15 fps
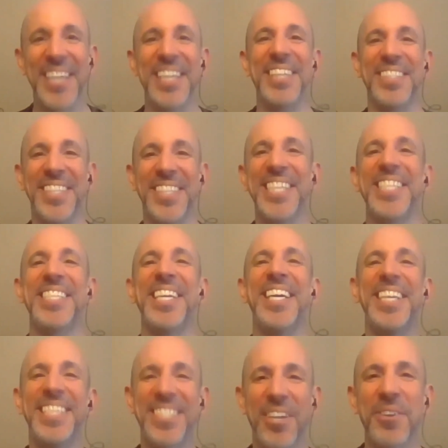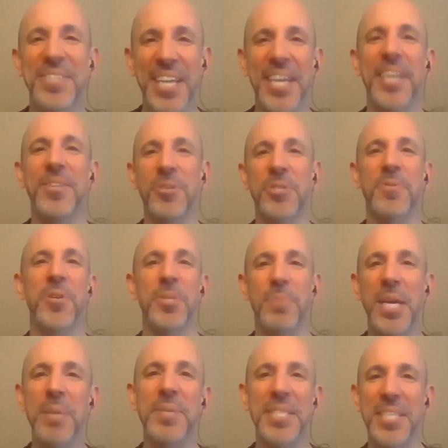At least start taking those first
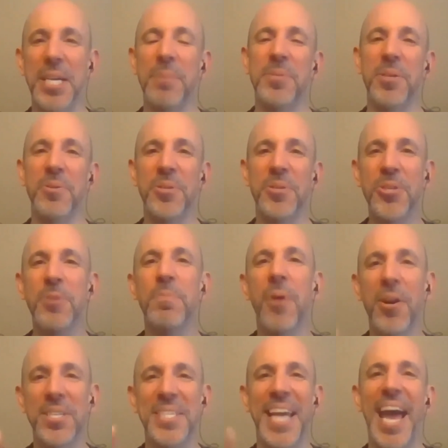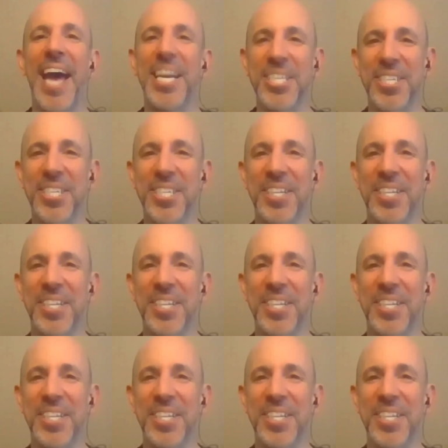baby steps. So there's two parts to action.